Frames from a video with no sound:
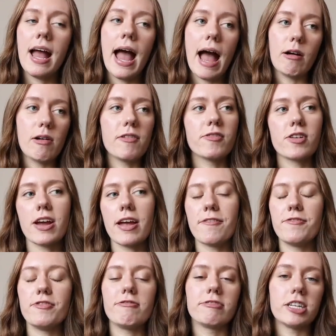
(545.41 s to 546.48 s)
However,
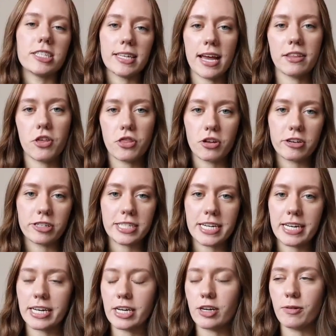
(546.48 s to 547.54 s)
if you've just had the
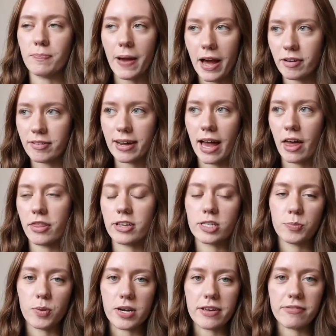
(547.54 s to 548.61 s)
13 and your battery health
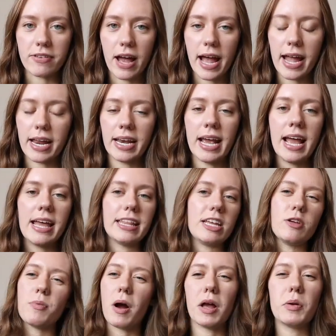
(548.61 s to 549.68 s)
is pretty fine,
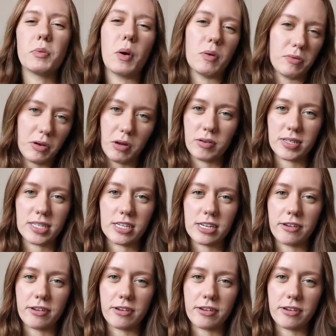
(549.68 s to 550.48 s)
then you probably won't notice a